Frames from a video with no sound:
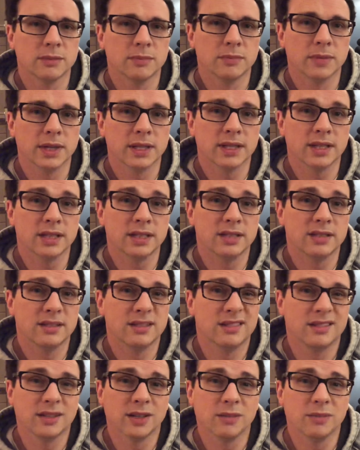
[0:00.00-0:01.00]
but there'd
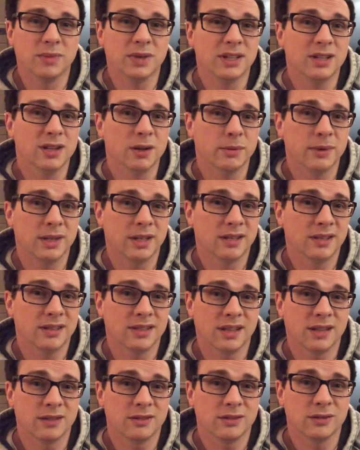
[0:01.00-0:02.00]
still be nobody in this
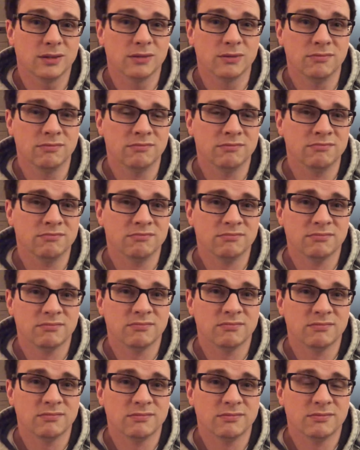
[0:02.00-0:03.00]
house who
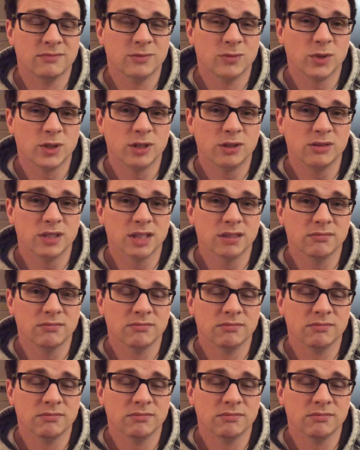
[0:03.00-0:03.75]
would use it.